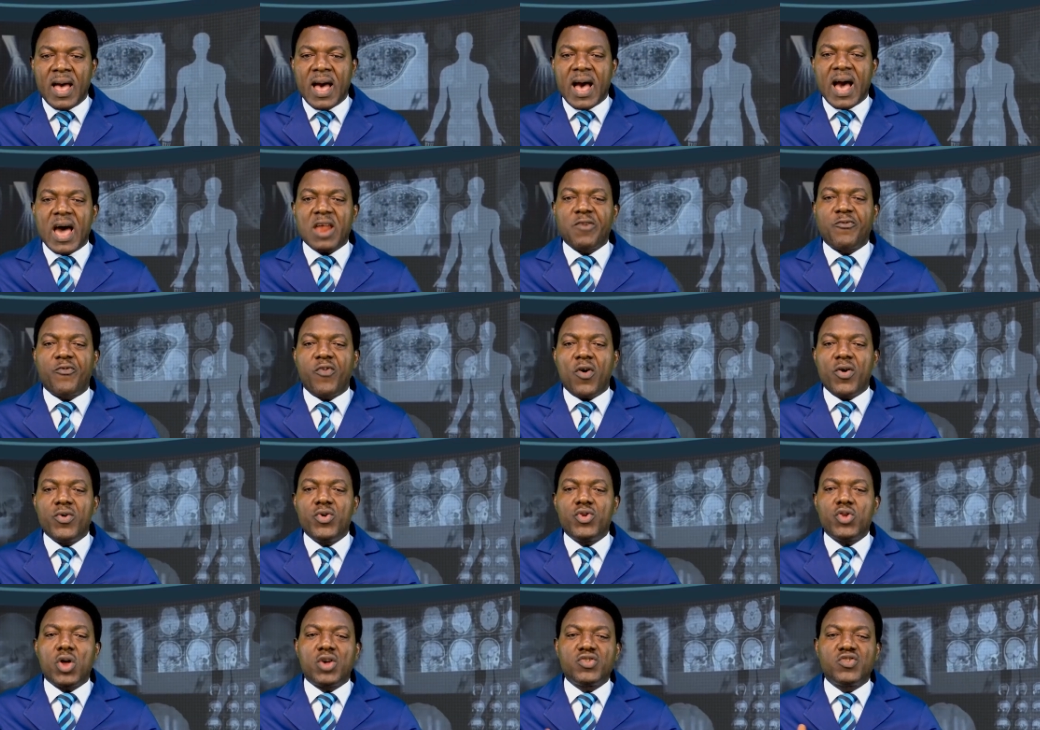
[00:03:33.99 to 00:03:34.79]
And for
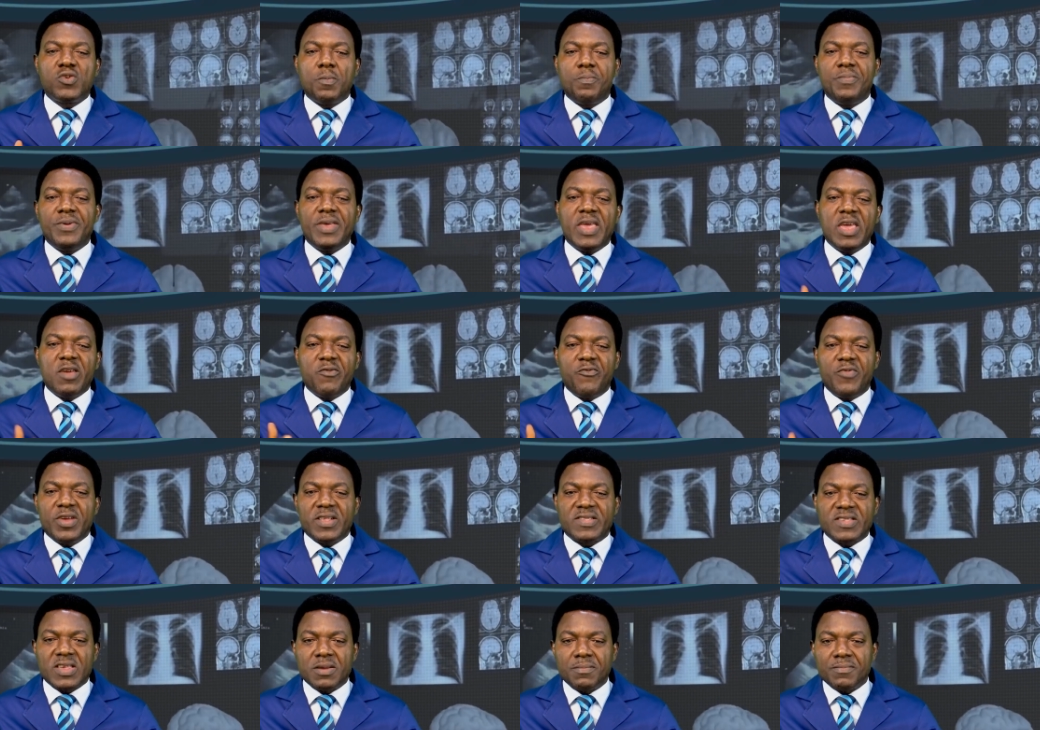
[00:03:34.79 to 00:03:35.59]
you not to be a
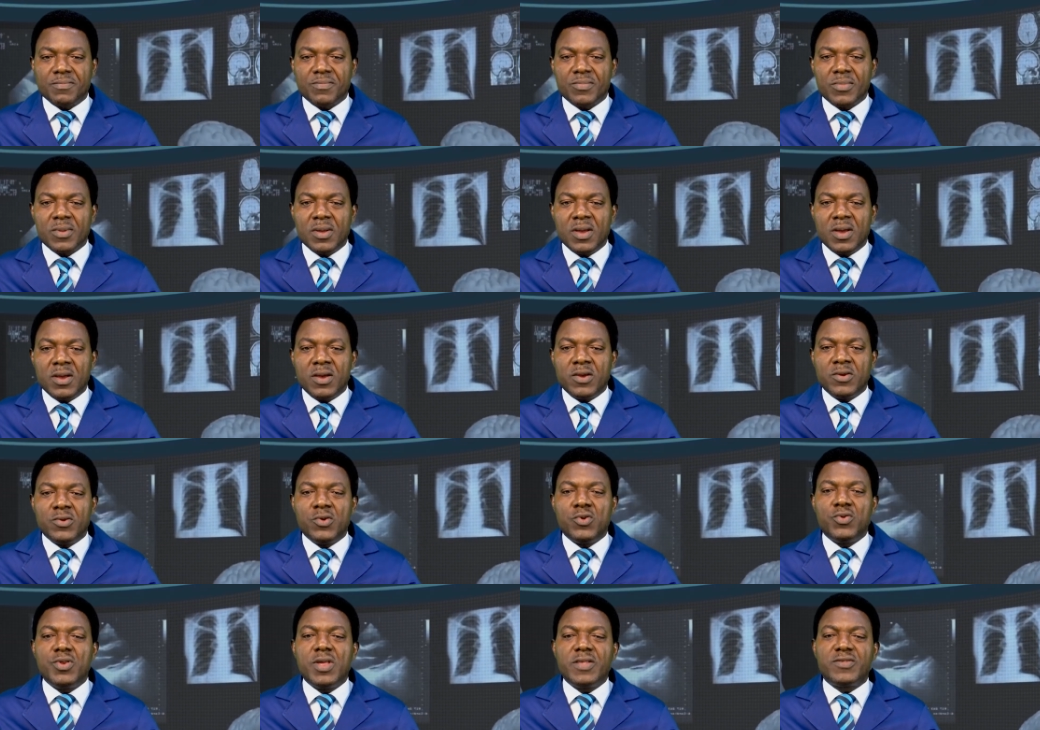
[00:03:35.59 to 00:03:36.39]
victim,
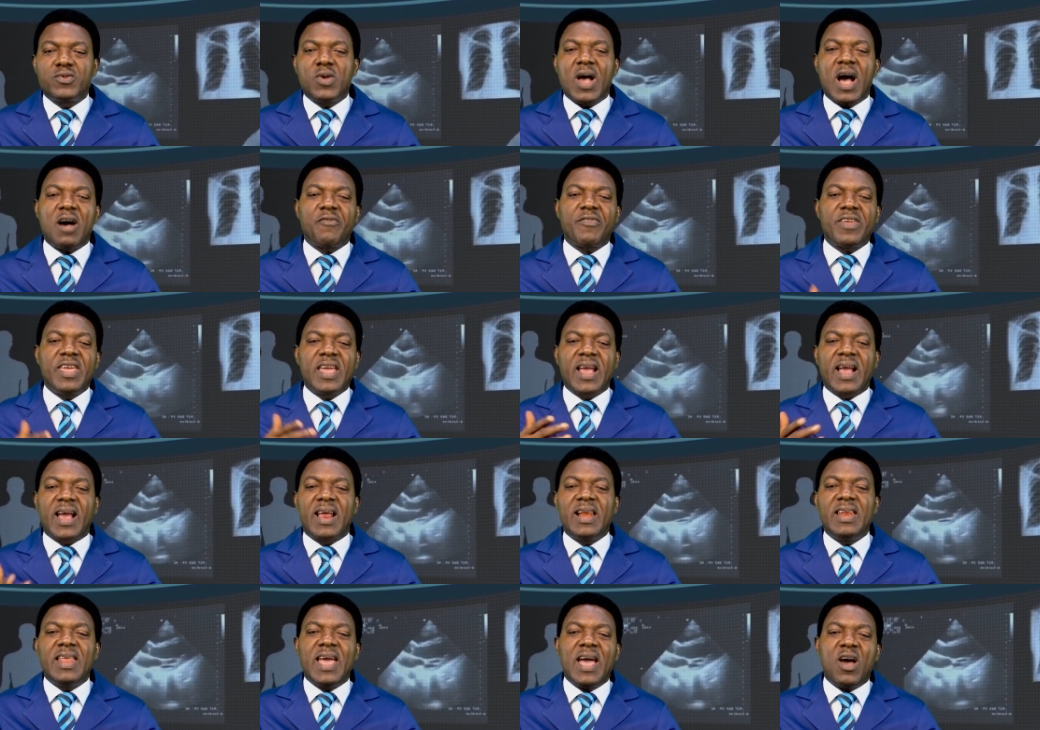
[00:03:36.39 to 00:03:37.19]
you need to have a
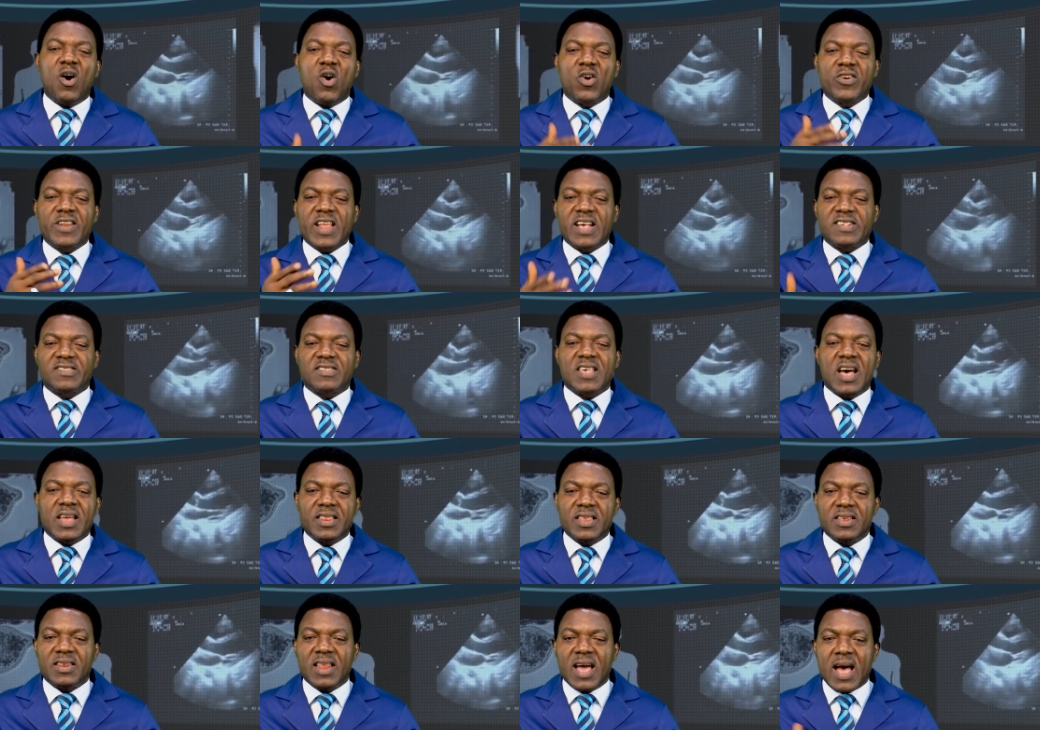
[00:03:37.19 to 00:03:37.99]
clear
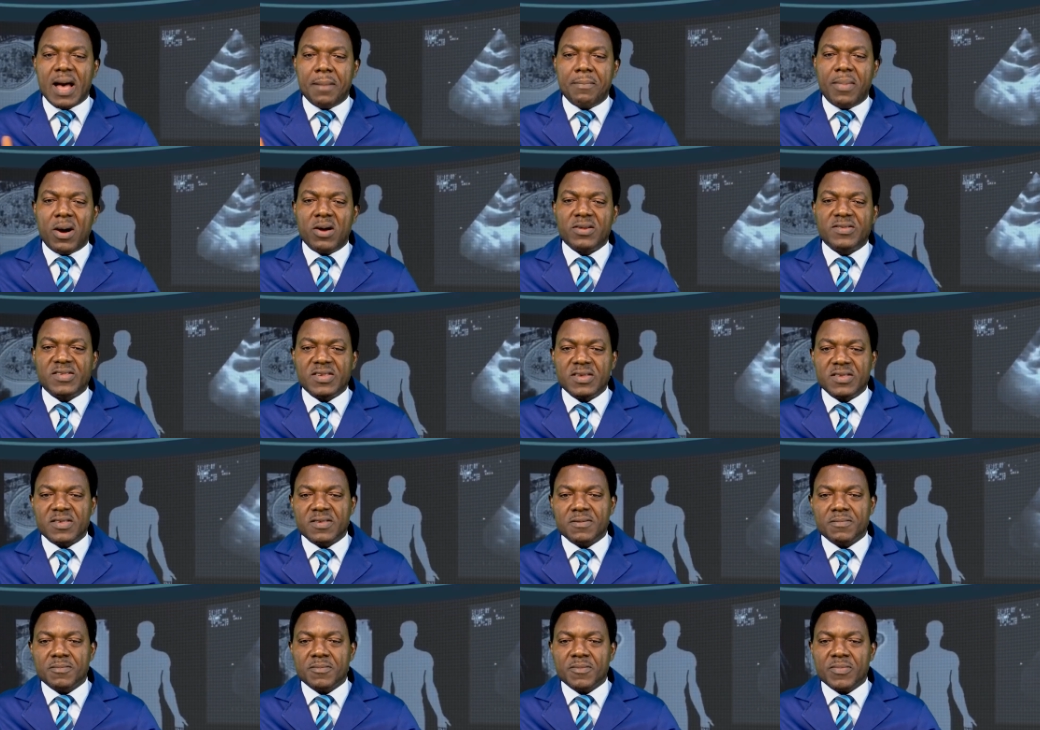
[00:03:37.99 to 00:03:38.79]
understanding about
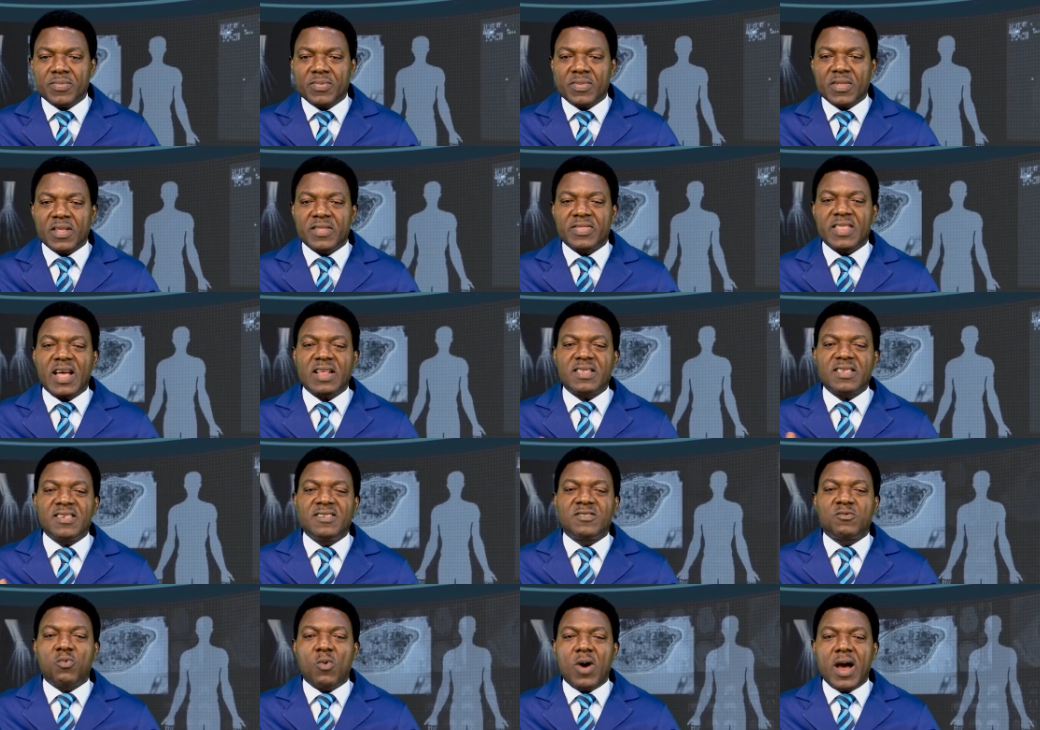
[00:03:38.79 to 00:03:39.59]
it. That
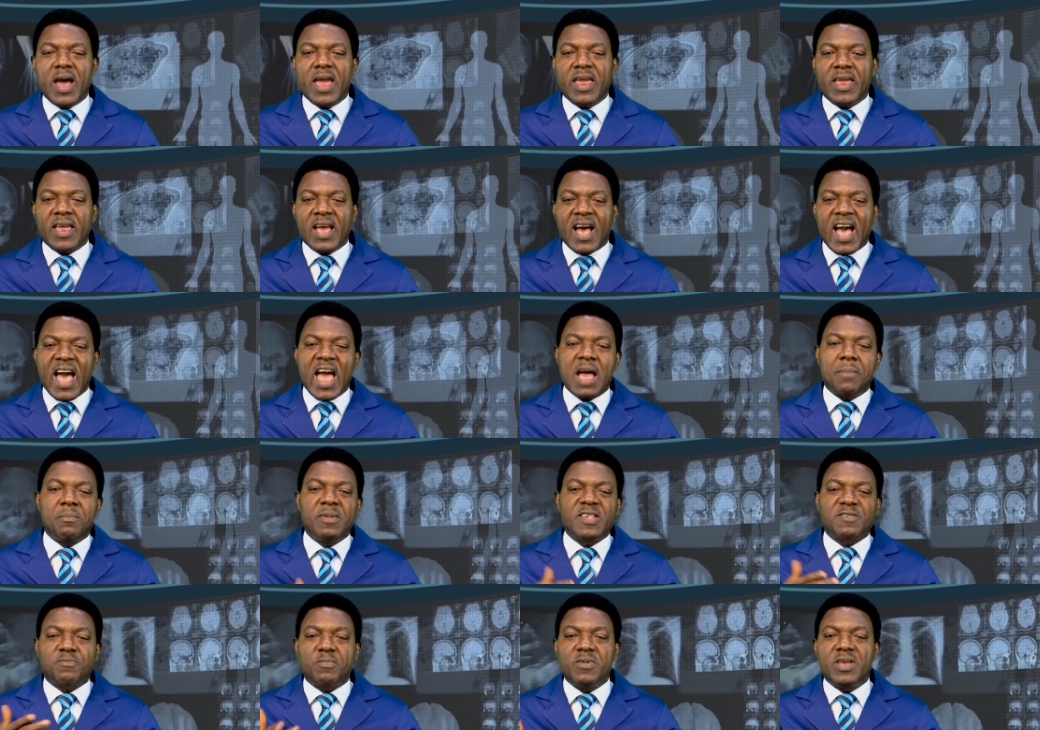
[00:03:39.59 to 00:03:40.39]
is why I
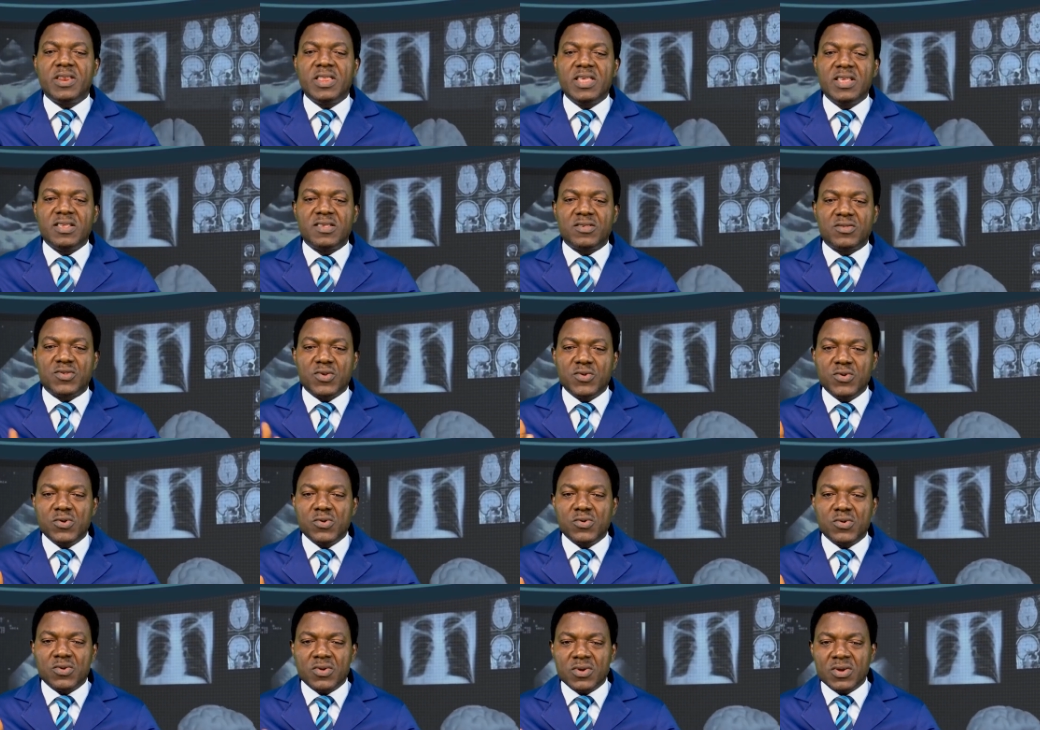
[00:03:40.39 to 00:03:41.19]
am explaining it to
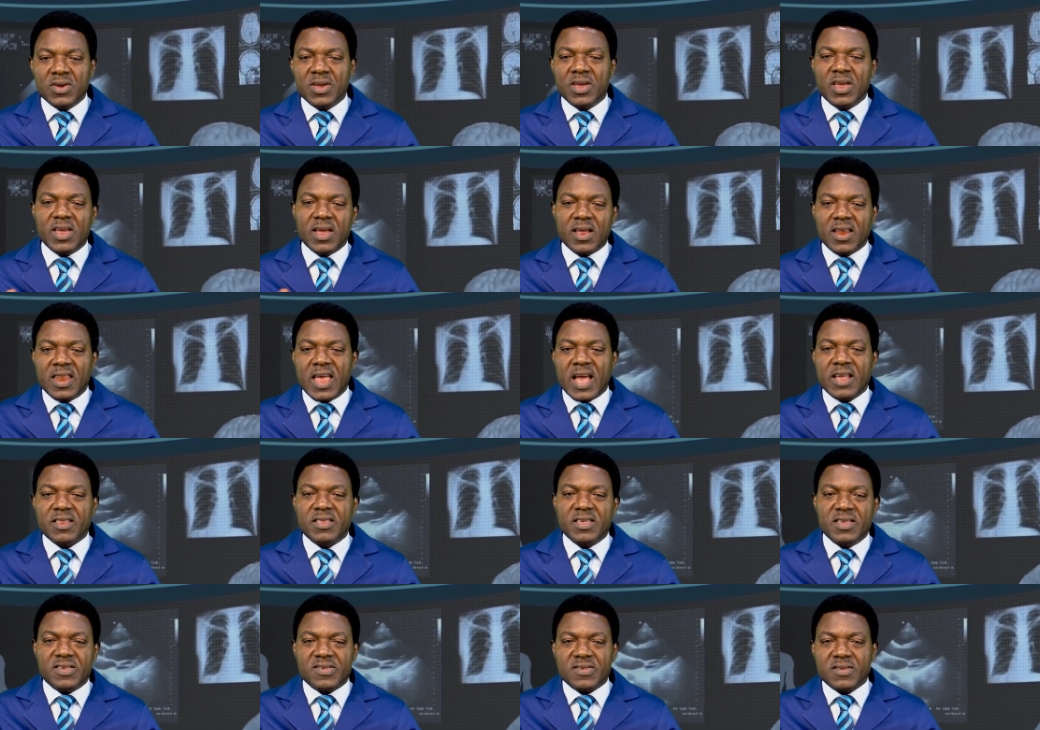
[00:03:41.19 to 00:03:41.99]
you
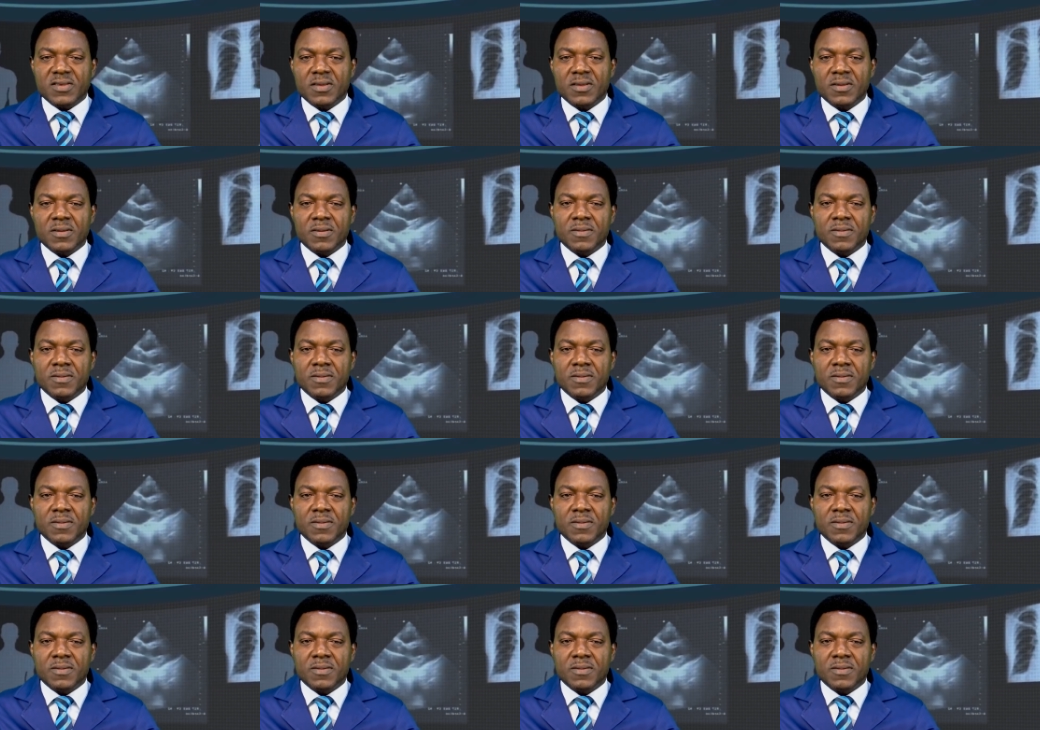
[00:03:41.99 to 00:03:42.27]
like this.